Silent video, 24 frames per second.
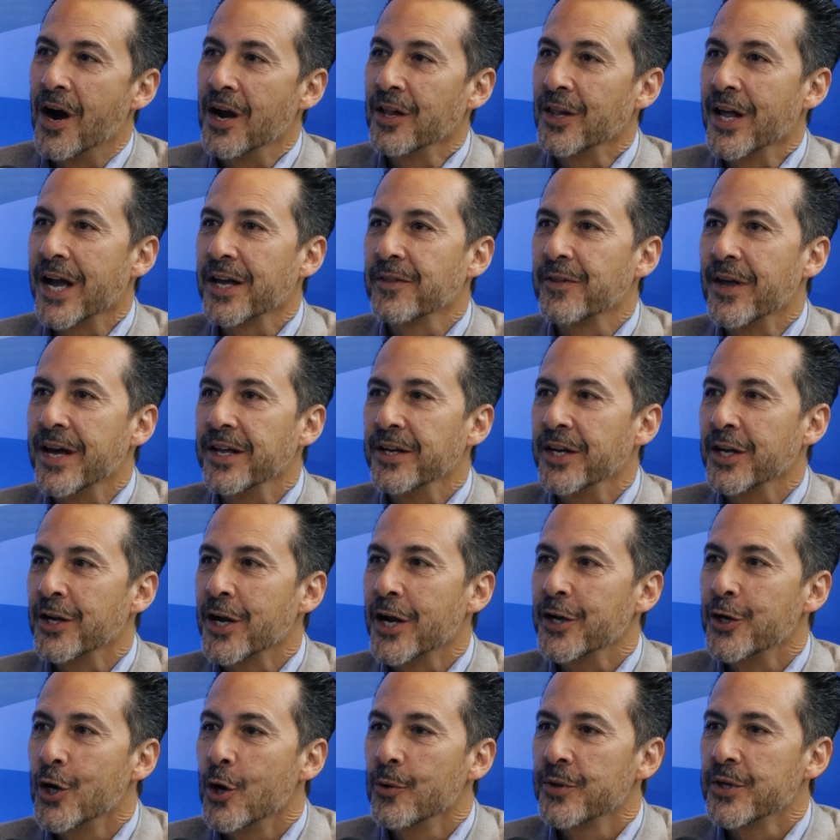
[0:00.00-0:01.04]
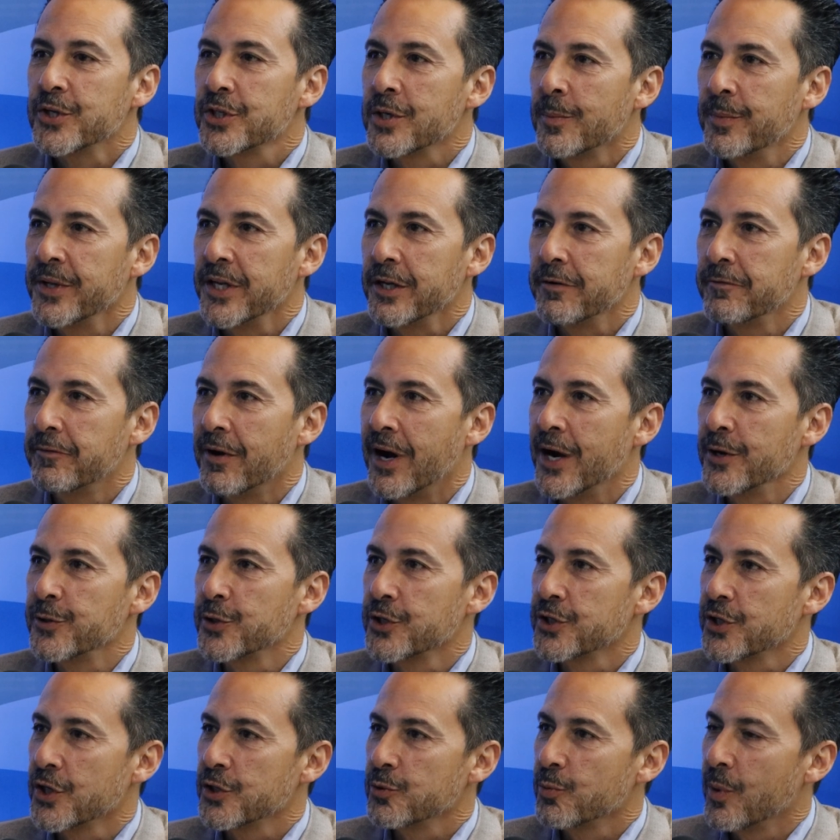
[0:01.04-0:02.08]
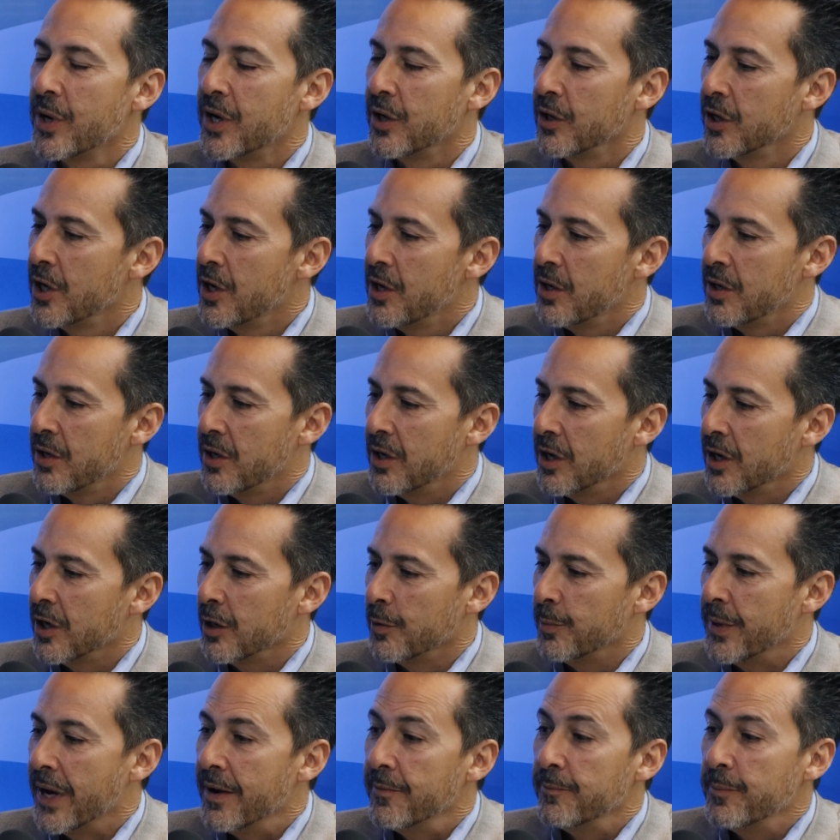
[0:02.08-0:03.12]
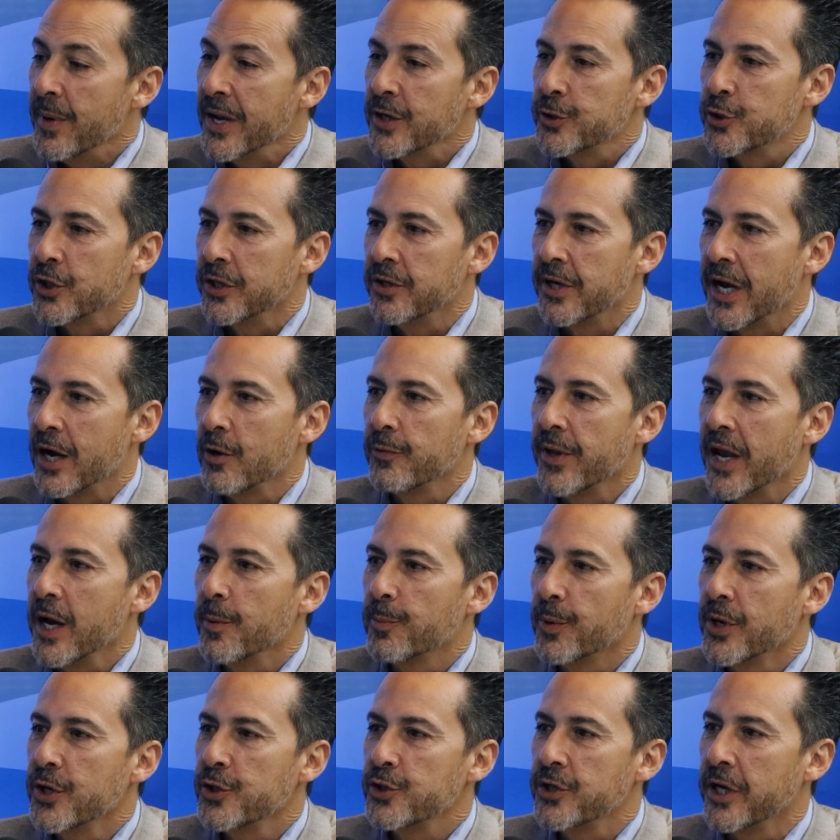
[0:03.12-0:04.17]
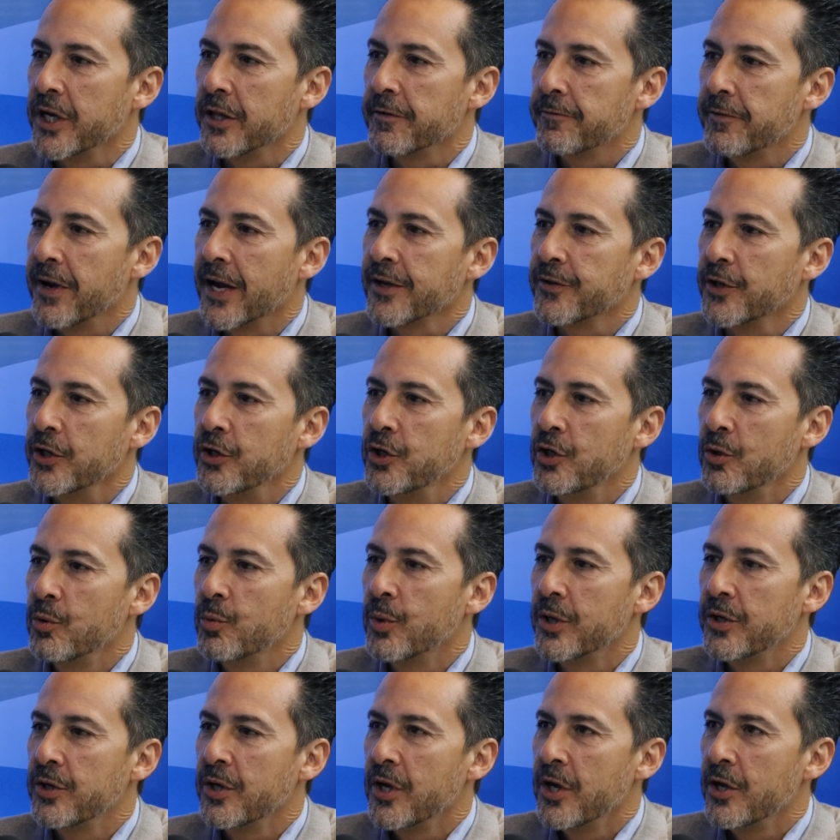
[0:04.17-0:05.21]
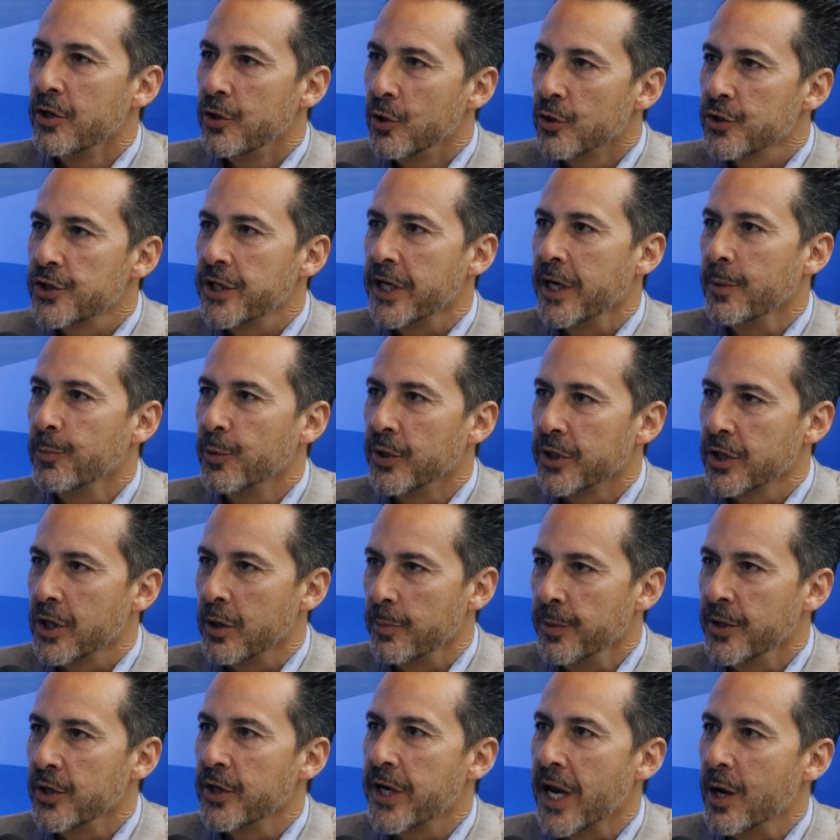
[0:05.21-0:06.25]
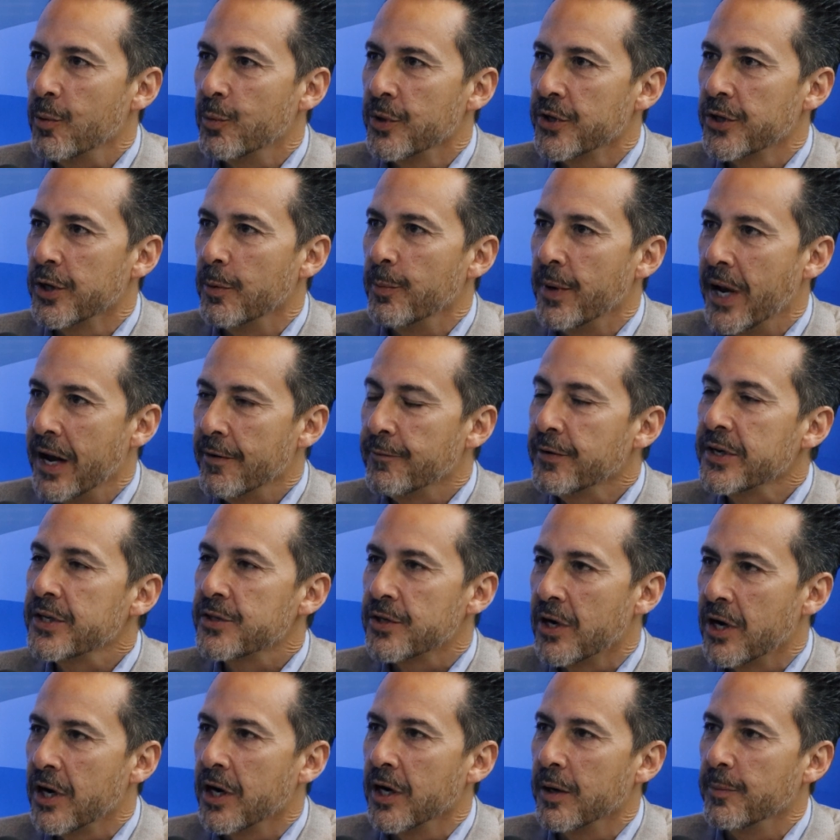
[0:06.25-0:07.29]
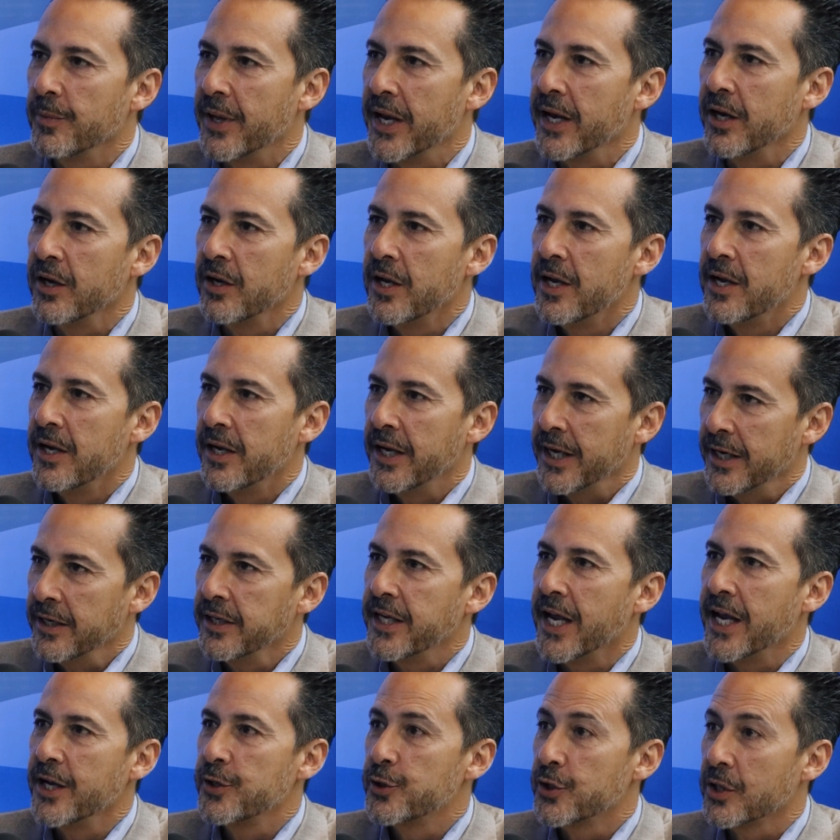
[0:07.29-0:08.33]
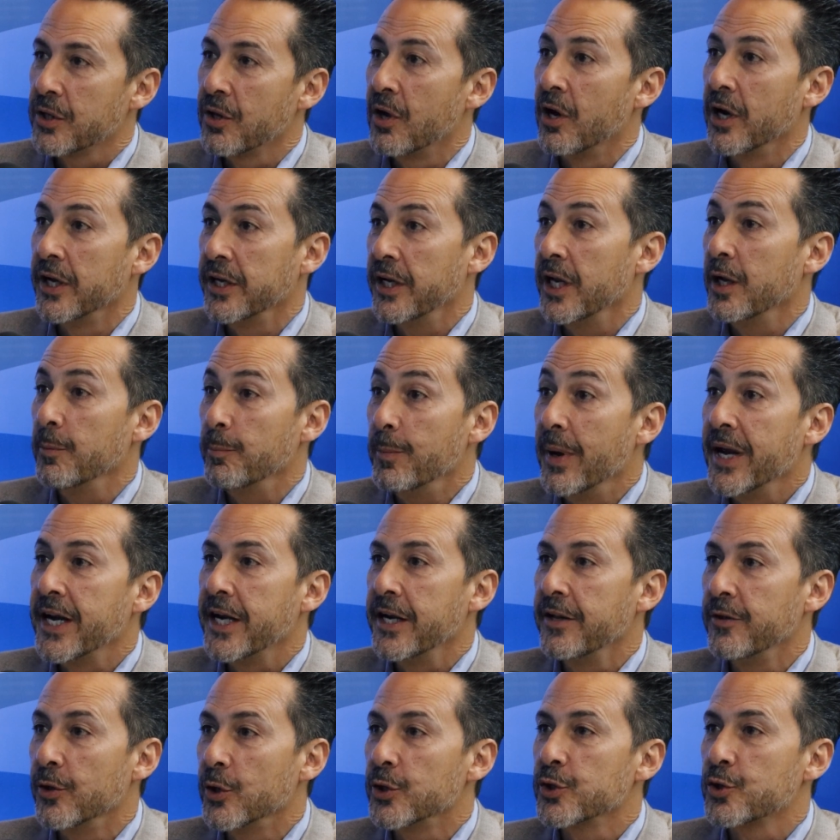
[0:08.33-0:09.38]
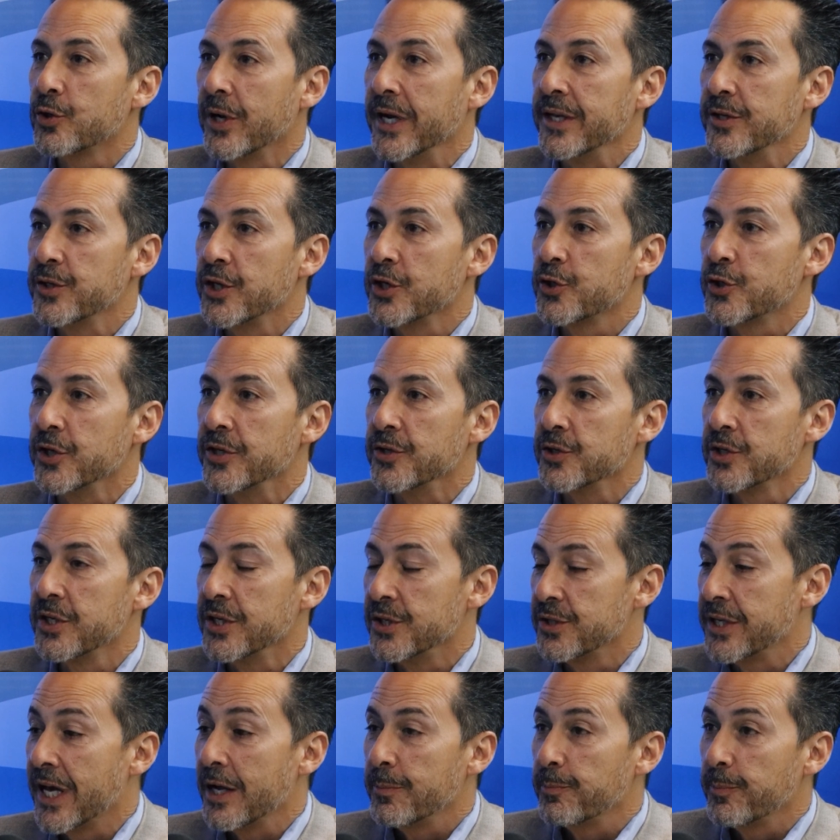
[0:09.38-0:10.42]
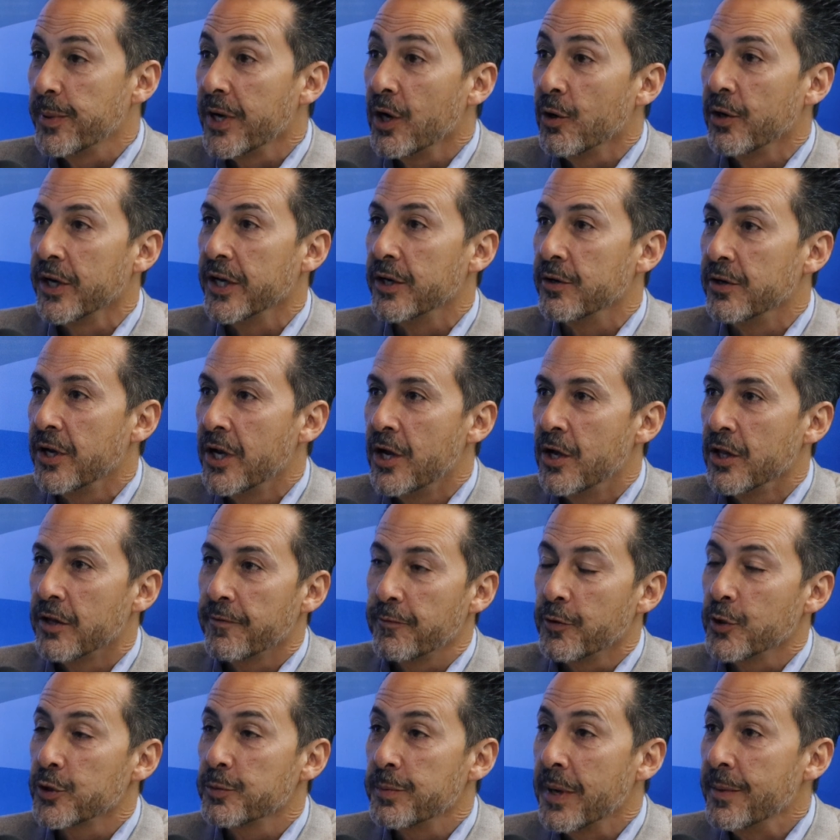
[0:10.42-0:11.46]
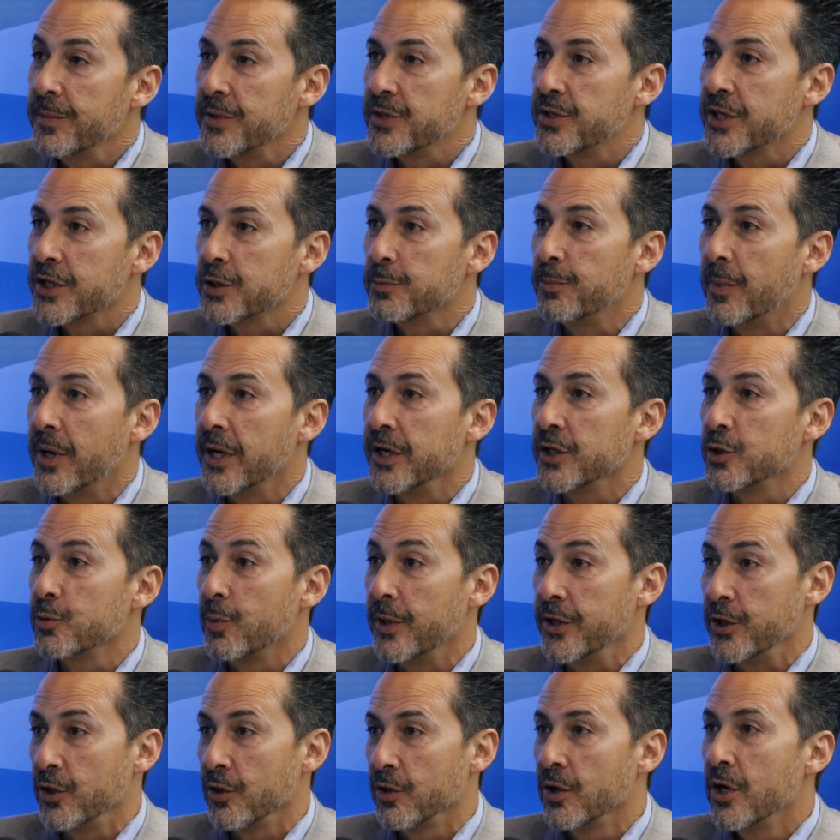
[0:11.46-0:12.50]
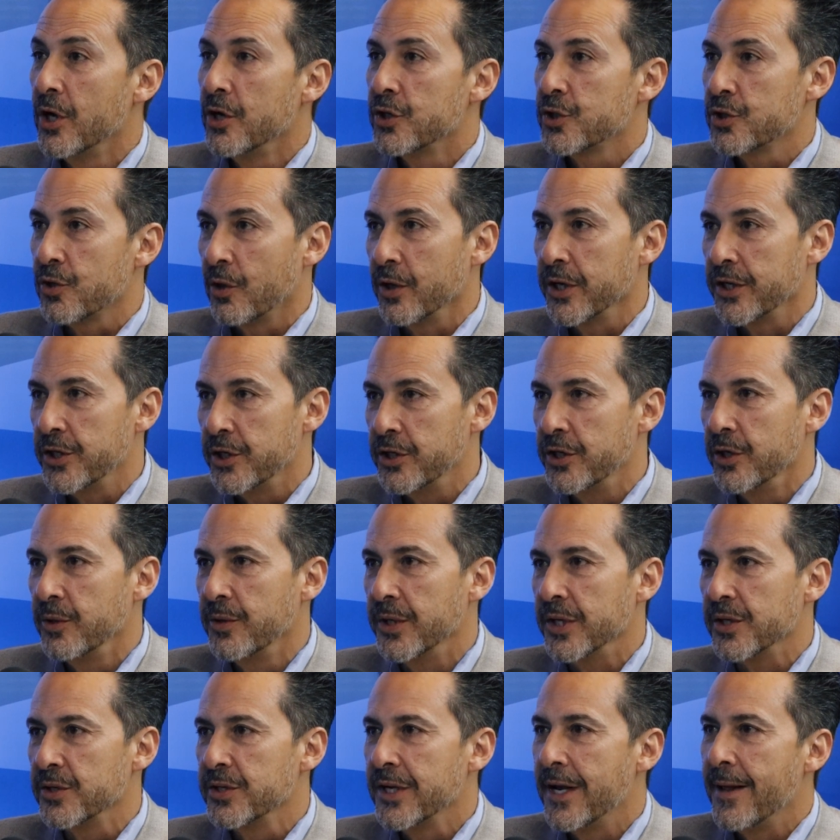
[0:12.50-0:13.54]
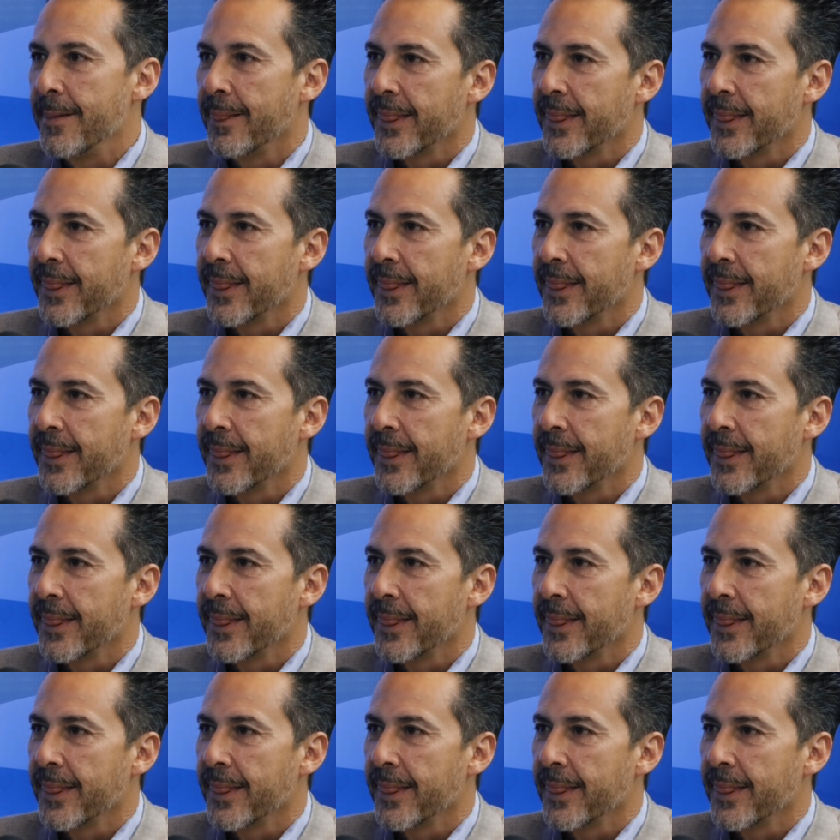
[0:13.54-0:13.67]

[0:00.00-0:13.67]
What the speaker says: I like that, and I know that some of the advisors as well have mentioned how they appreciated the fact that your team would communicate with them every time they engage the client in making those transitions, because that period, the first maybe 6 months when you're starting to do this,